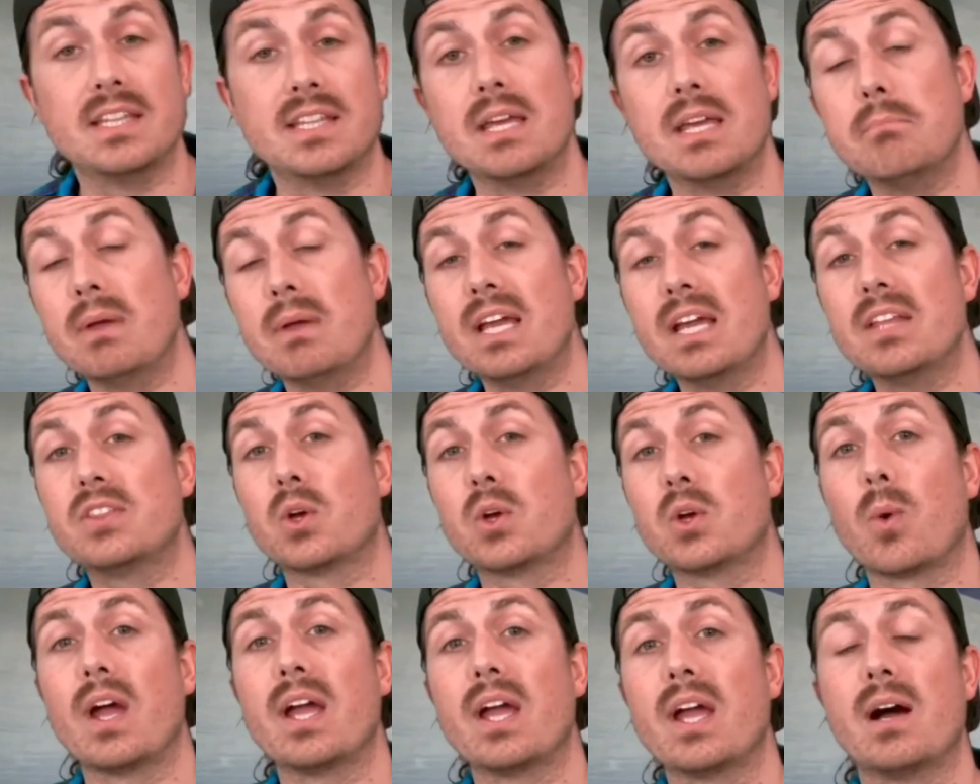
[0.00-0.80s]
They made
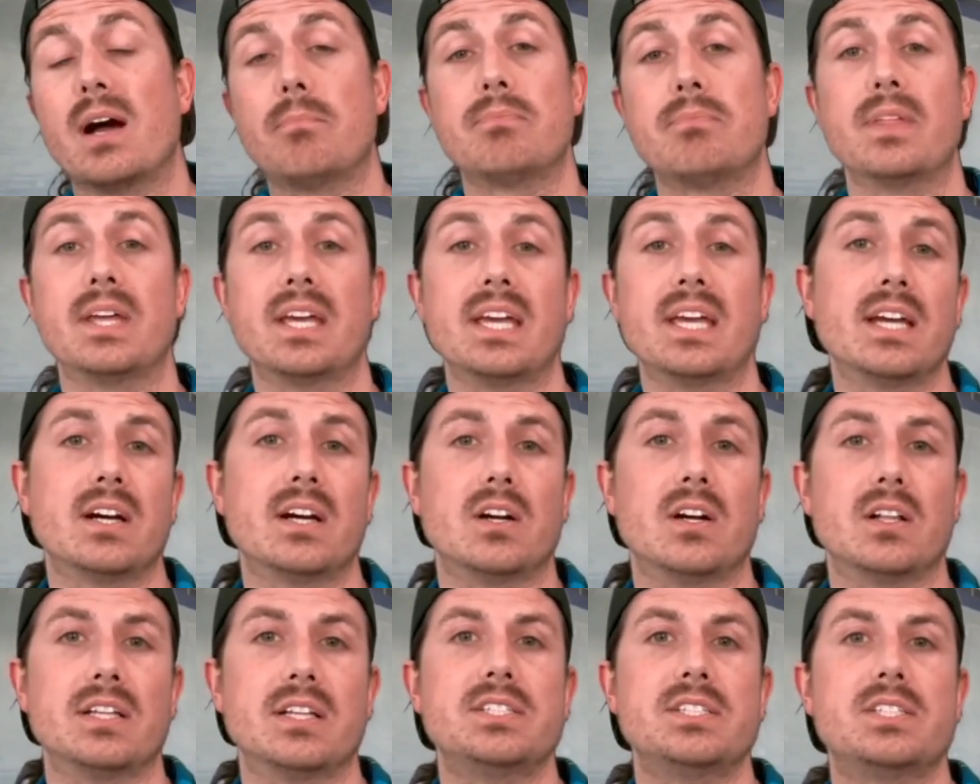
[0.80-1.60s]
their way up the
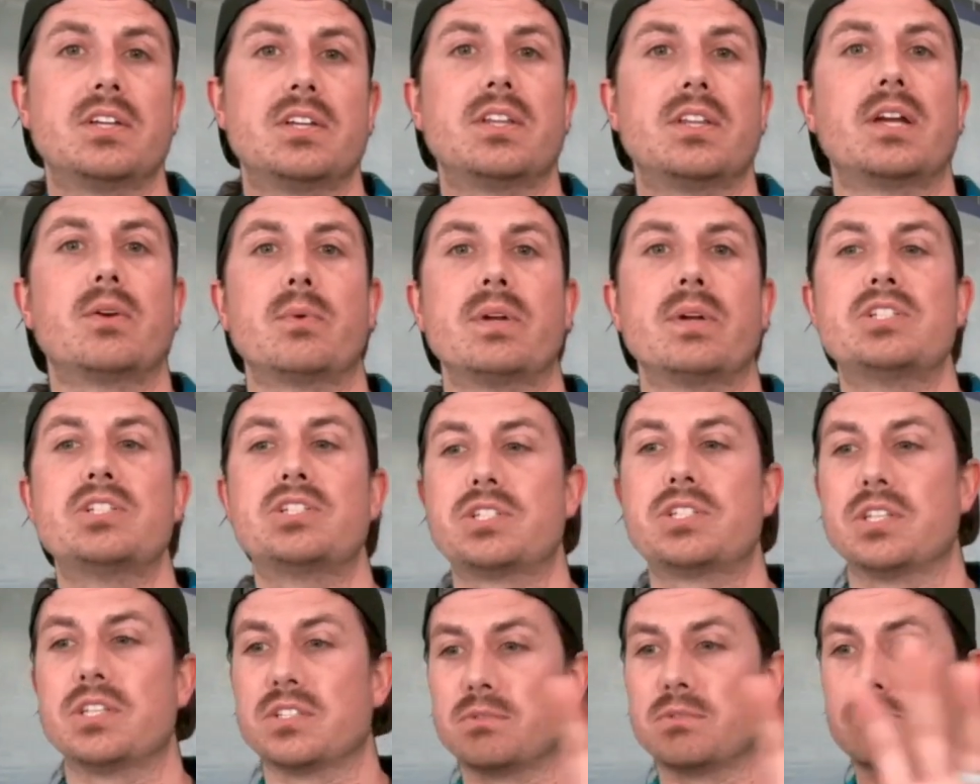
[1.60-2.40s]
hill until they
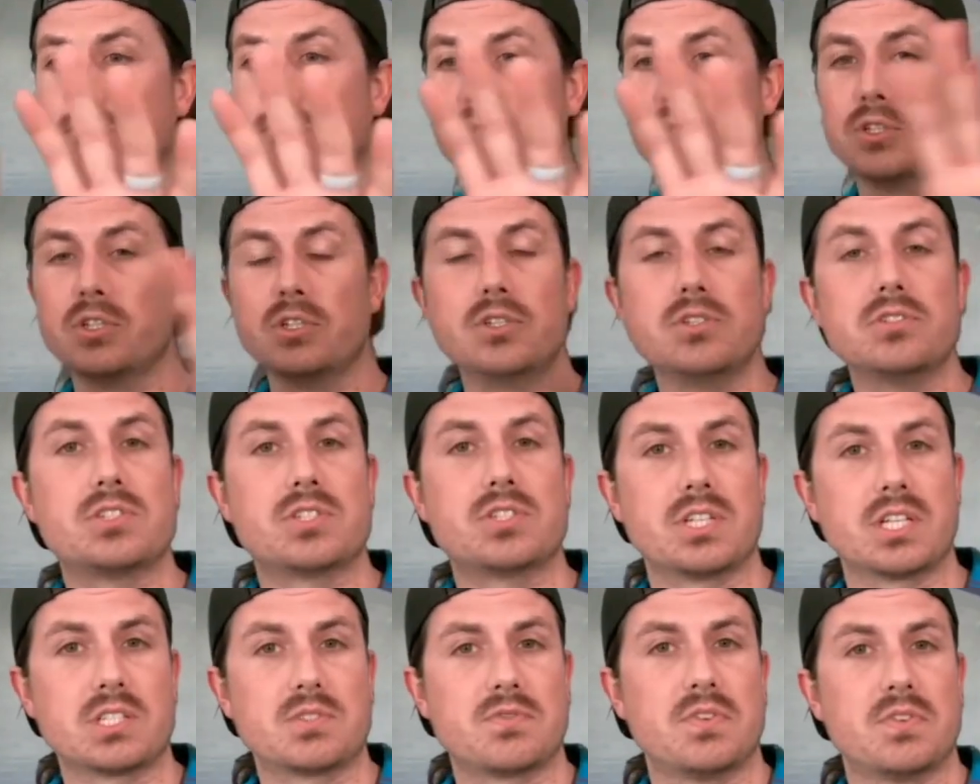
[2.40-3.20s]
reached this blue
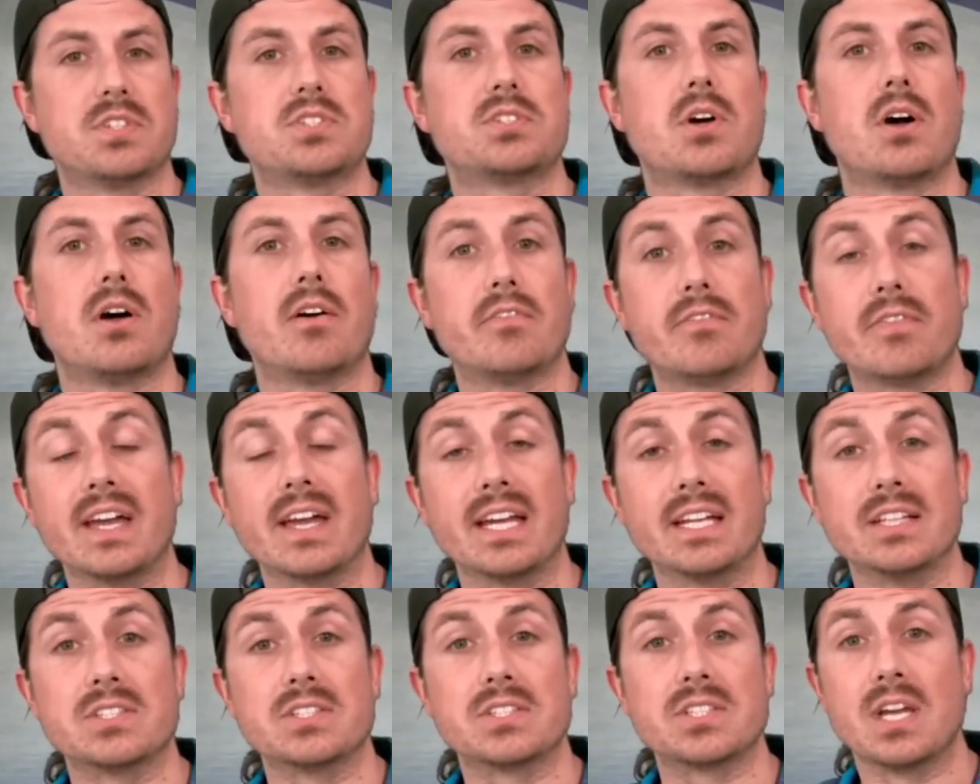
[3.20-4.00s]
six foot tall
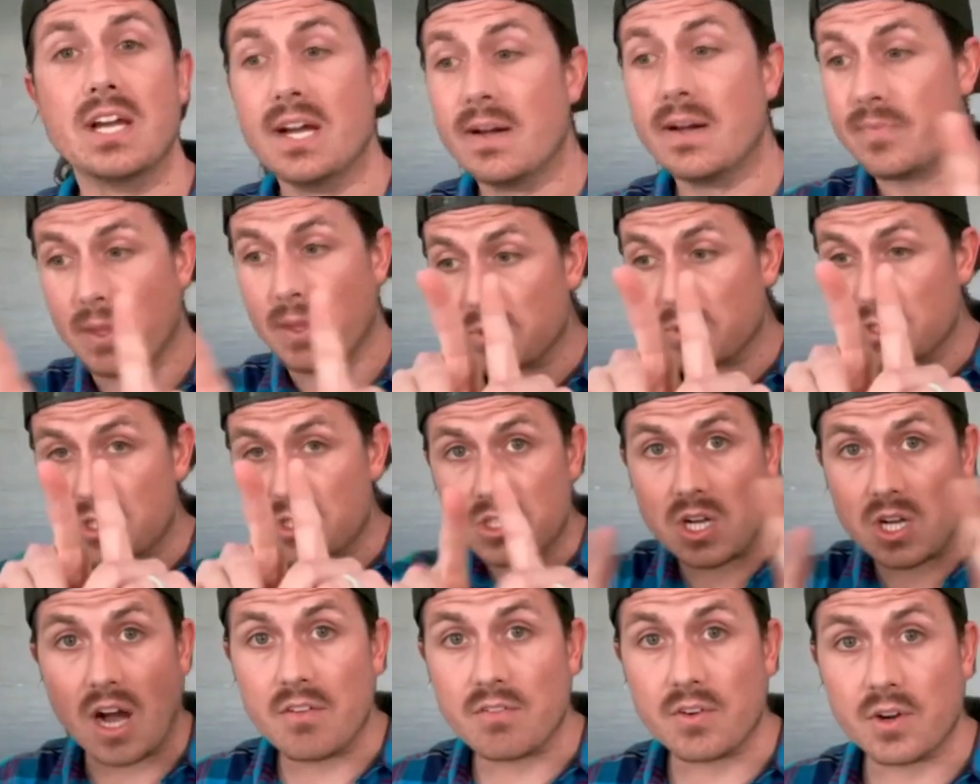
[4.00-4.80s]
fence that was
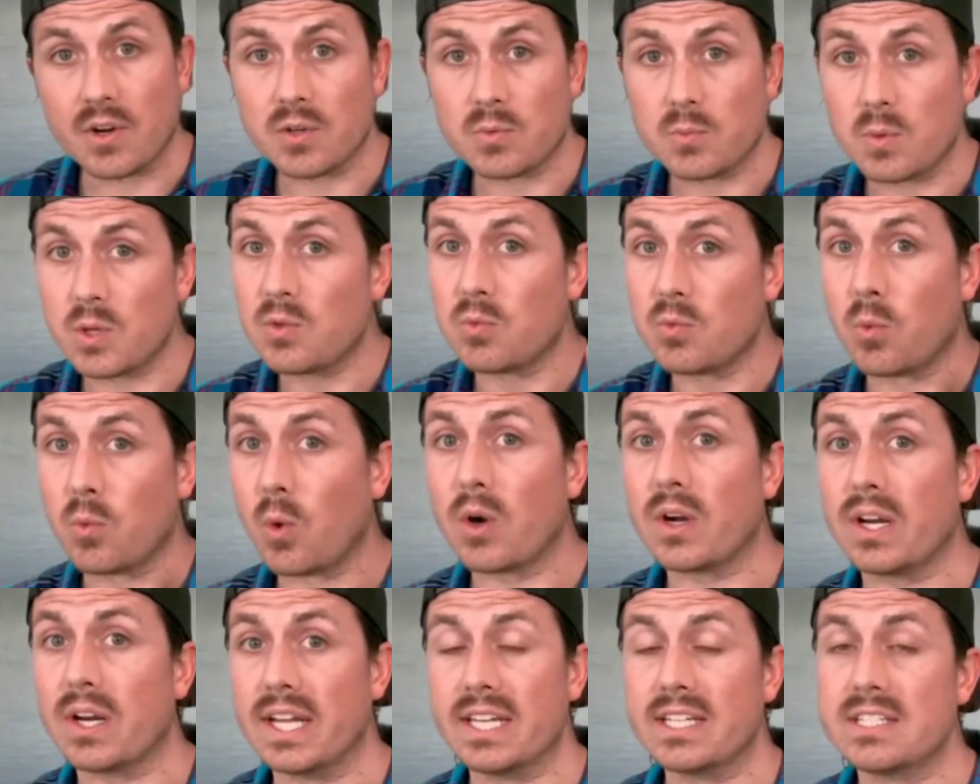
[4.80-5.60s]
covered with
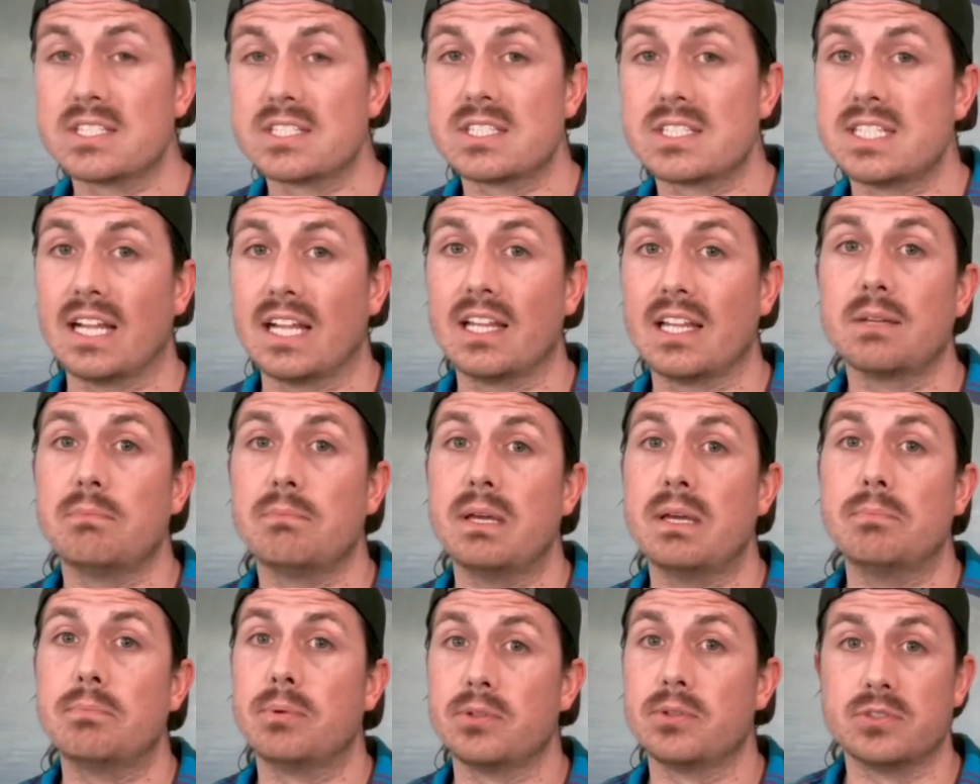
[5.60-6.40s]
warnings telling
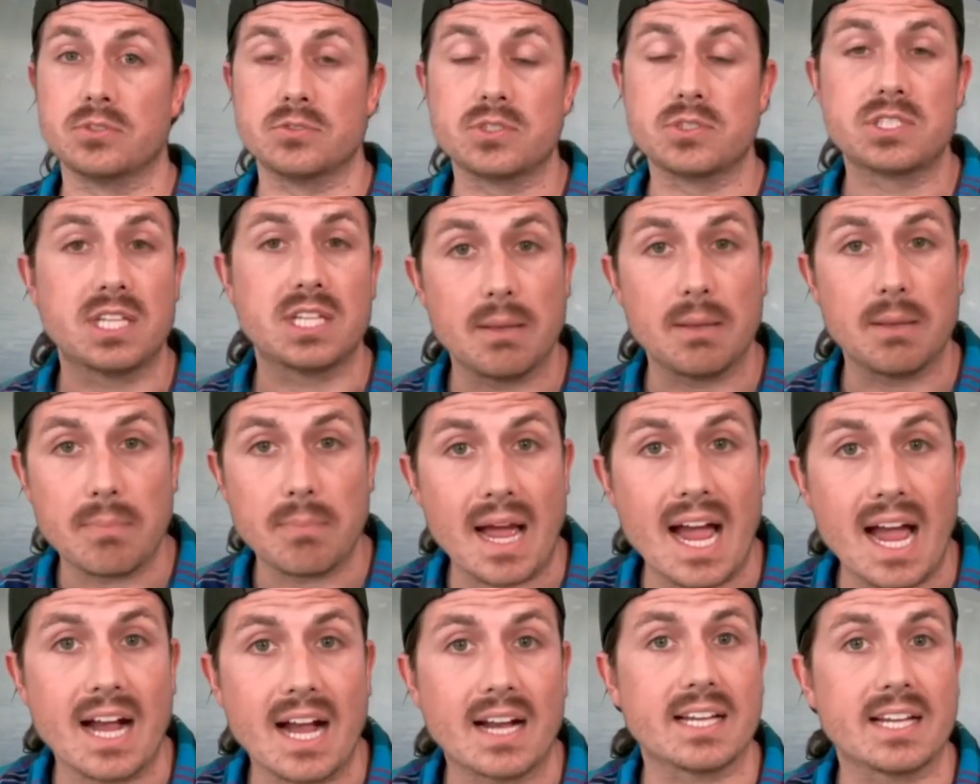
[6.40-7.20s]
people to stay
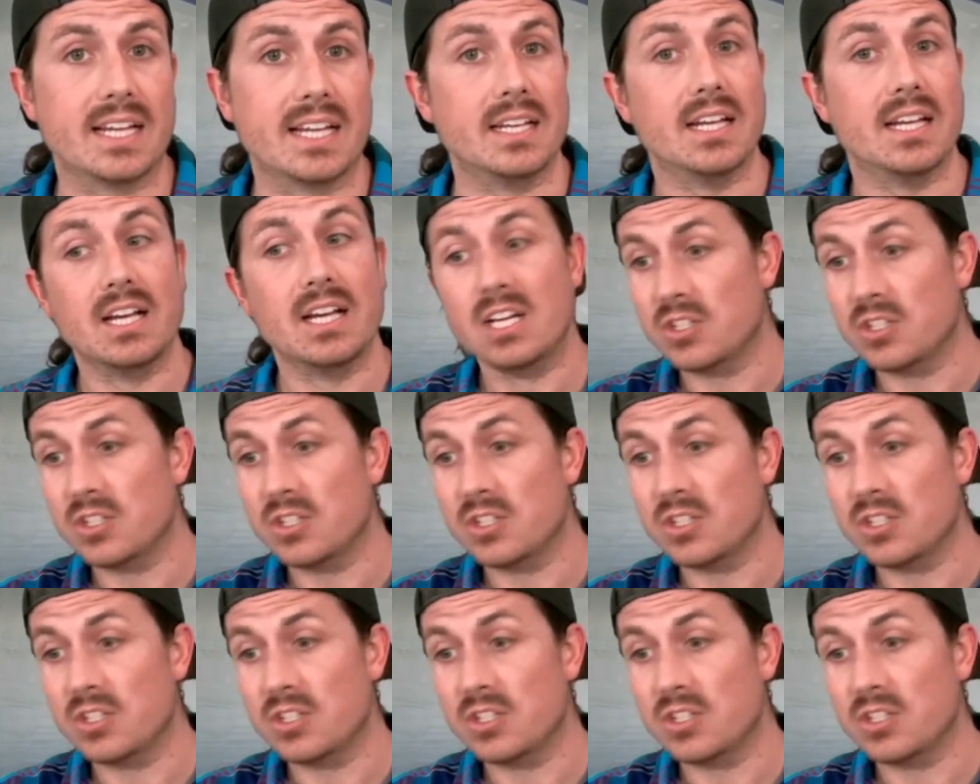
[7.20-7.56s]
back and